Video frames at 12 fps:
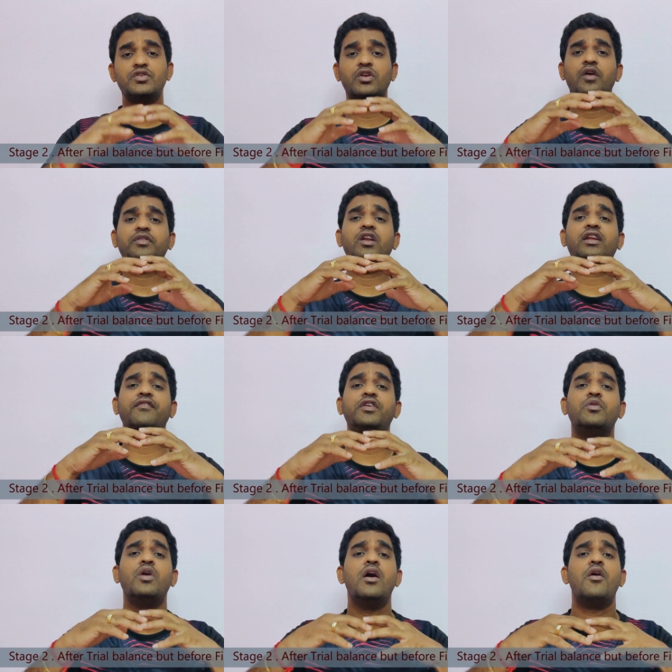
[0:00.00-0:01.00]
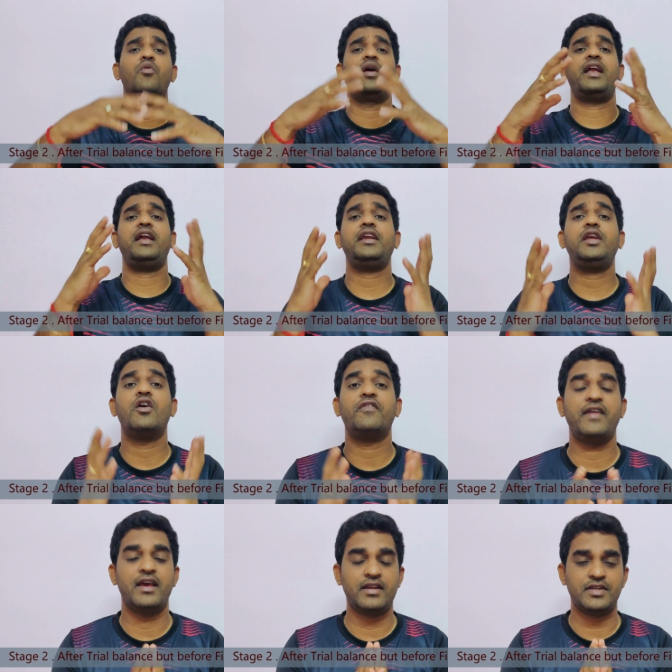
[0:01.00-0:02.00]
So now they'll give you variety
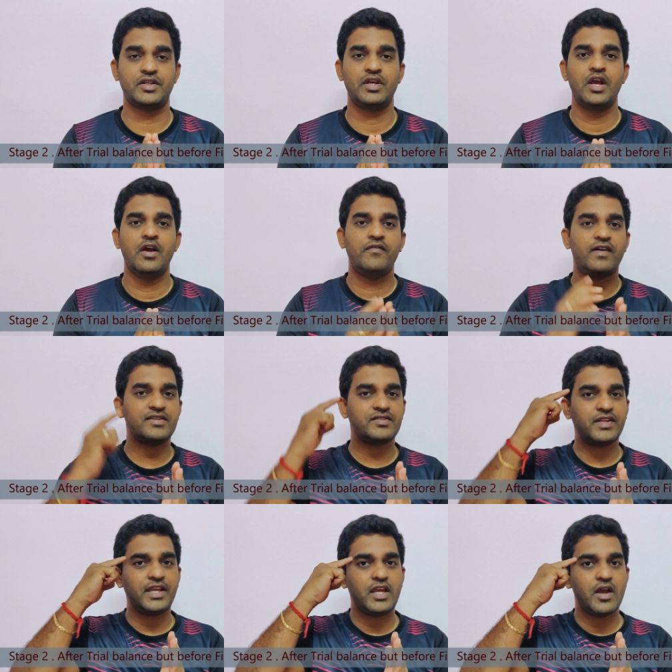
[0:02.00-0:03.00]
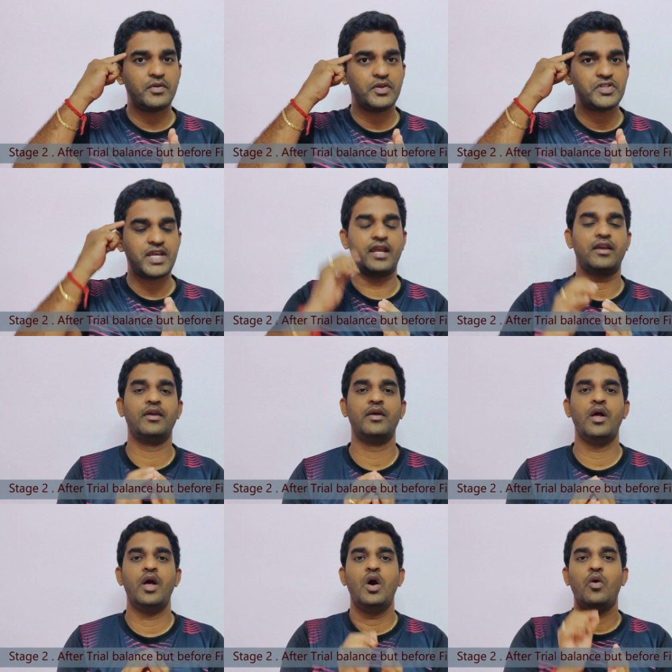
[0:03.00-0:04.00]
of errors. First thing you have to check,
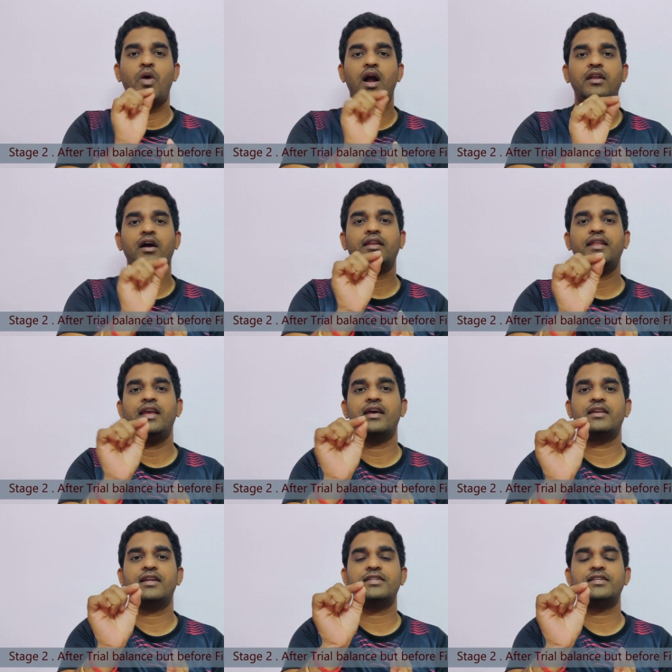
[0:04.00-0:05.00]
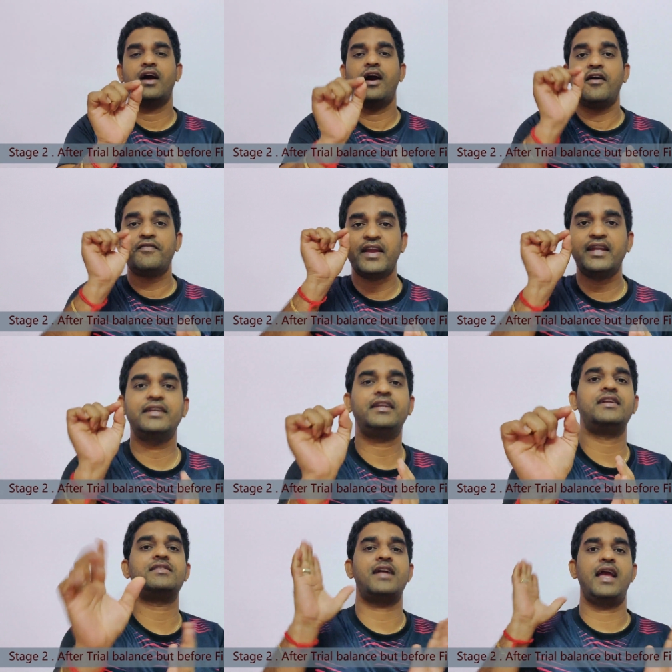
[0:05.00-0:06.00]
what are the errors
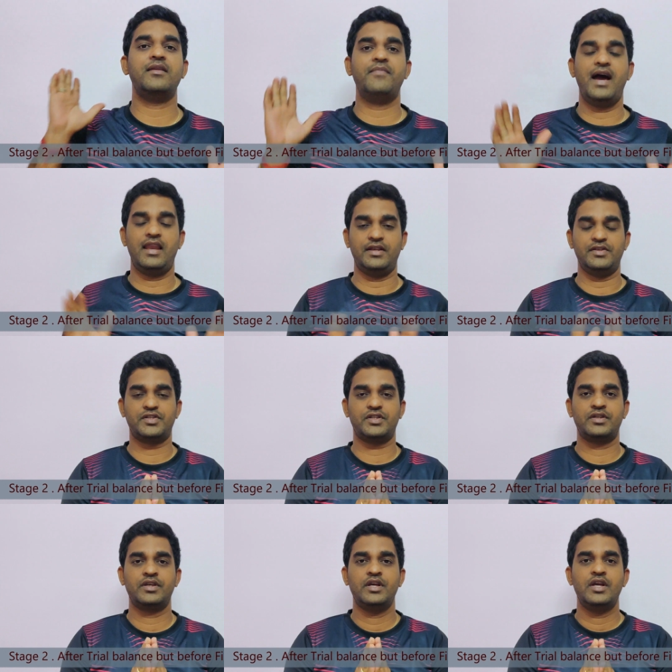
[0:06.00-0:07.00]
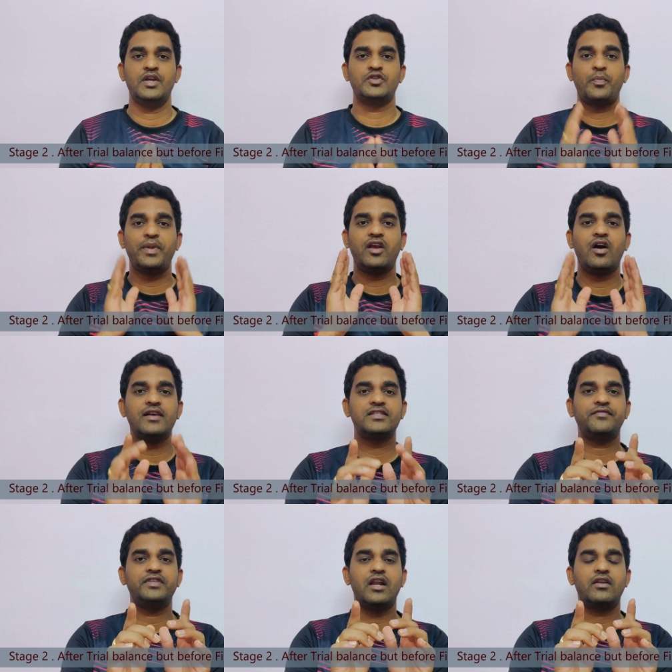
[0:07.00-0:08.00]
affected trial balance. So
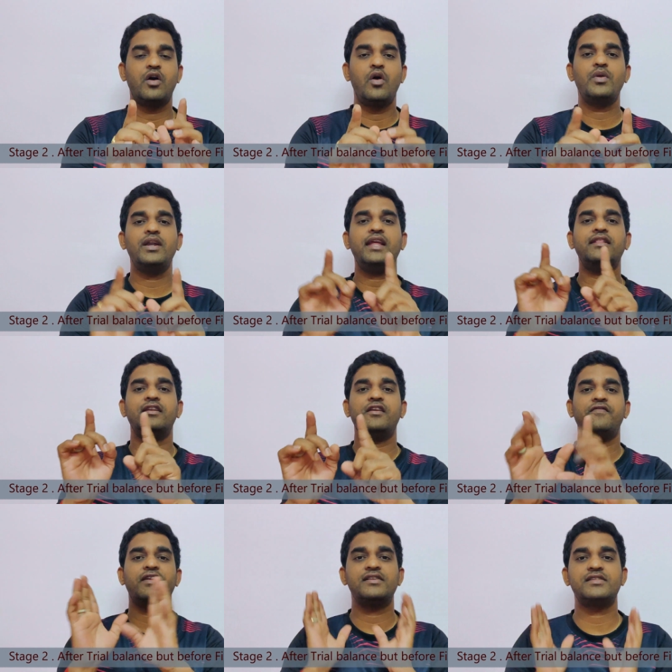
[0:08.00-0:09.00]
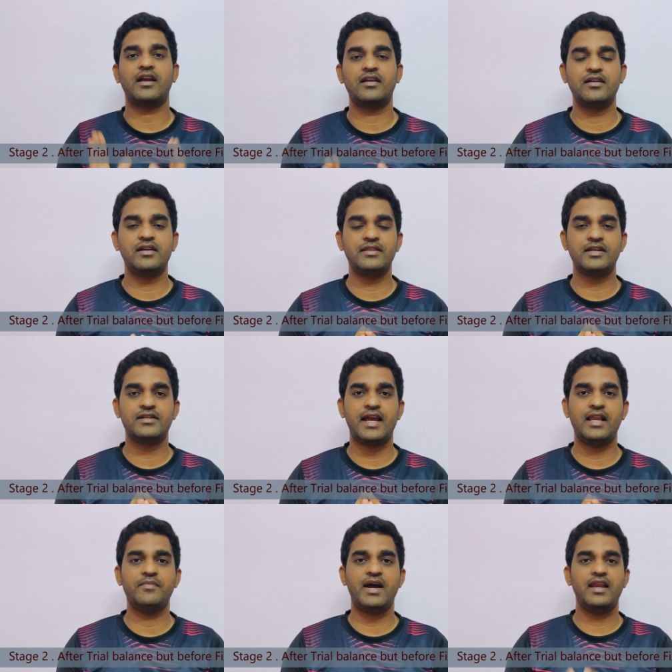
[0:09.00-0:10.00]
because of that only the difference occurred in the
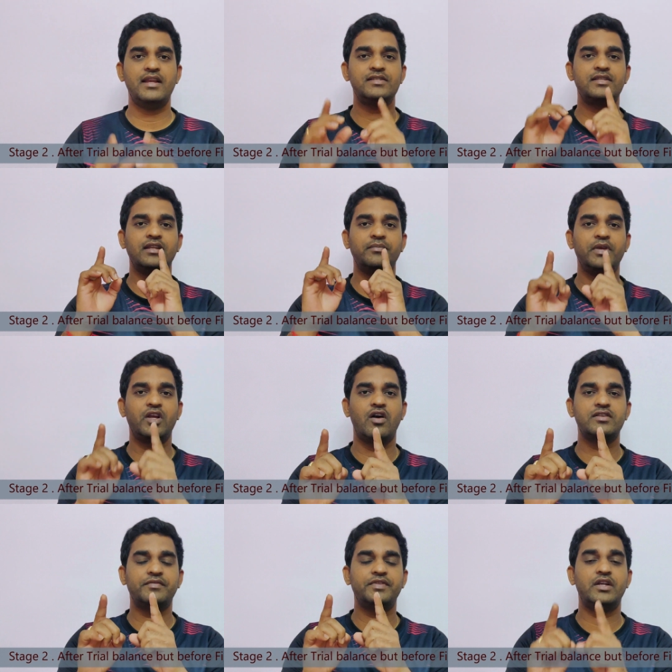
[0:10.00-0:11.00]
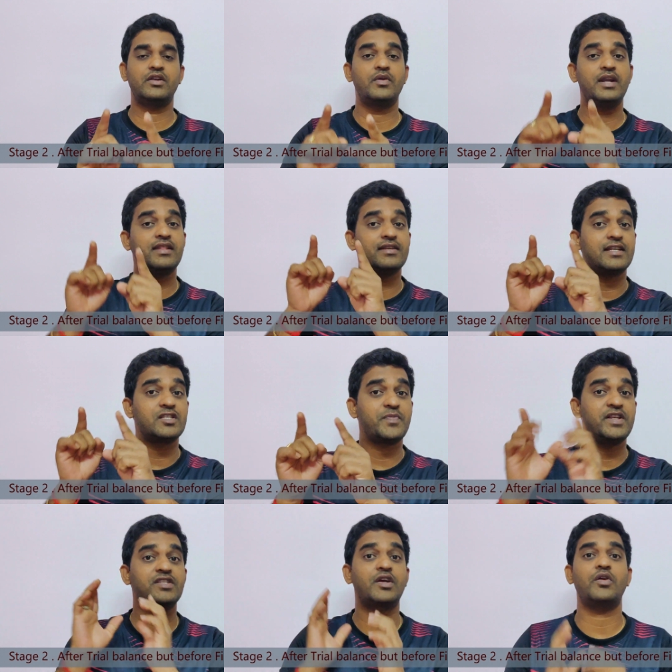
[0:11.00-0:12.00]
trial balance, and because of that only the
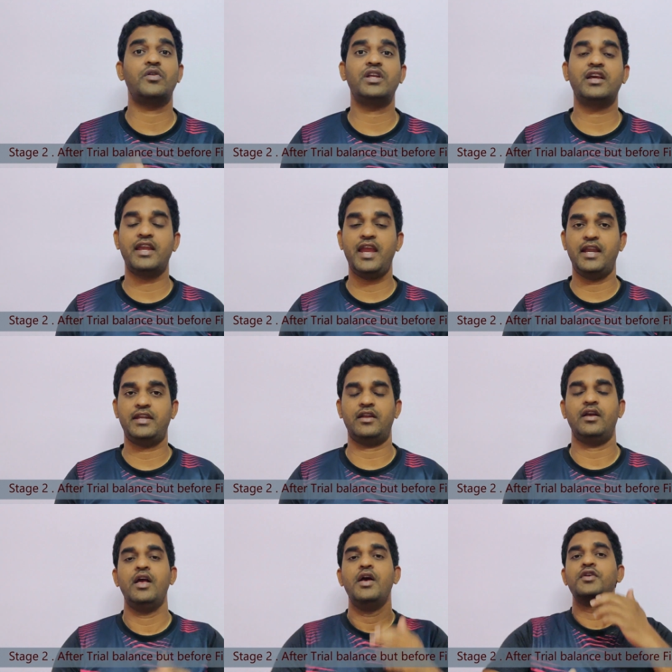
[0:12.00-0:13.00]
suspense account created.